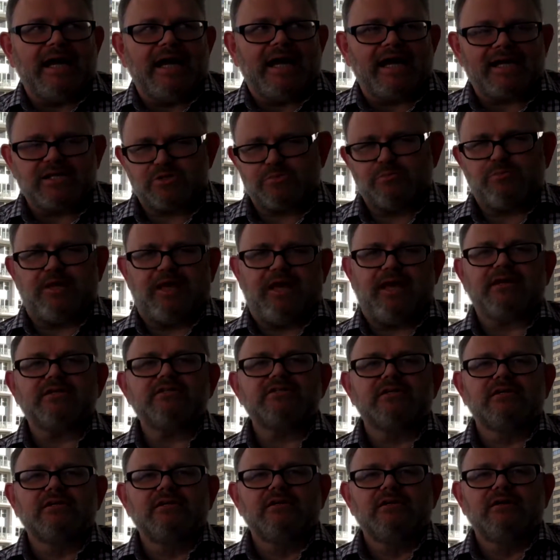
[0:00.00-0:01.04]

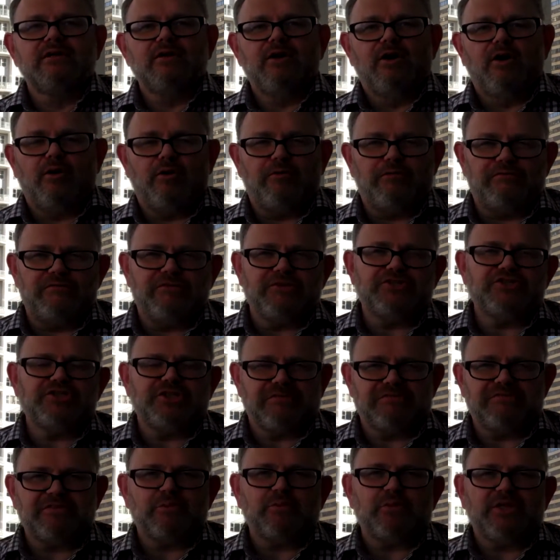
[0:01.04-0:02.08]
aspect of the
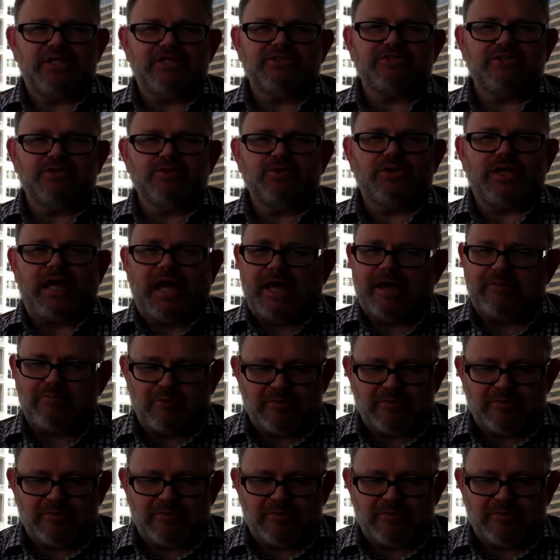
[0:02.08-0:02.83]
shift that we need to look at.